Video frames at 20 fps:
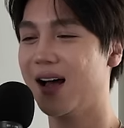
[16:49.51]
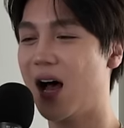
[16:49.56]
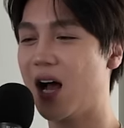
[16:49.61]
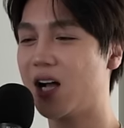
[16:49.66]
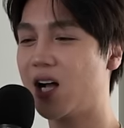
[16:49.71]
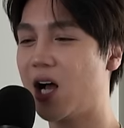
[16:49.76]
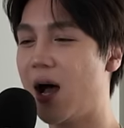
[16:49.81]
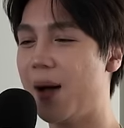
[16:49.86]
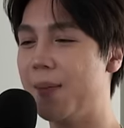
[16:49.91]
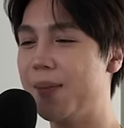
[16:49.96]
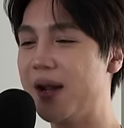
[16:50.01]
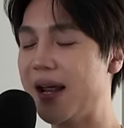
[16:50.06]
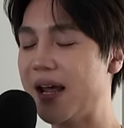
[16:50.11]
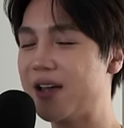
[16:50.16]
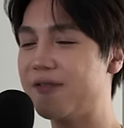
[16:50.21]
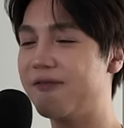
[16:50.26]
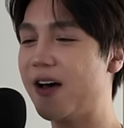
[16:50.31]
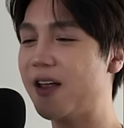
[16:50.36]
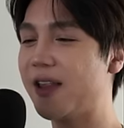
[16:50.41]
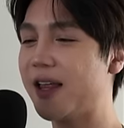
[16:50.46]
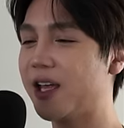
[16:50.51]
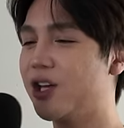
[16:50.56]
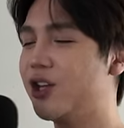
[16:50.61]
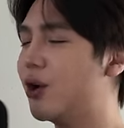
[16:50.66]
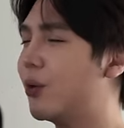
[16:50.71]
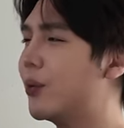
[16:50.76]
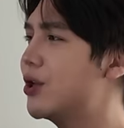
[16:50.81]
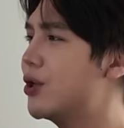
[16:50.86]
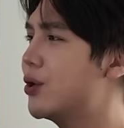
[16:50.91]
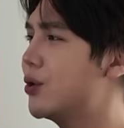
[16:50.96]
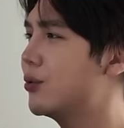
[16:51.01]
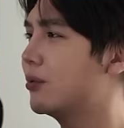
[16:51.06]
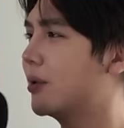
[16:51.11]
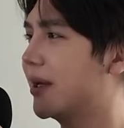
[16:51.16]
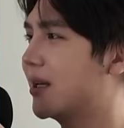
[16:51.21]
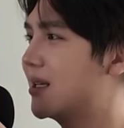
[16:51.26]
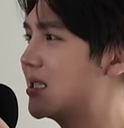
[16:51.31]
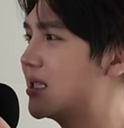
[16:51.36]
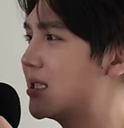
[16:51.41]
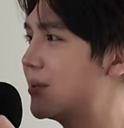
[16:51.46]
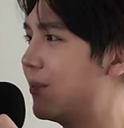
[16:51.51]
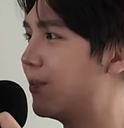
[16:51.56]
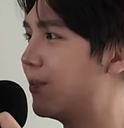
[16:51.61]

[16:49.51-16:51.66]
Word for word: a combination. It felt like you know when you like. Is there a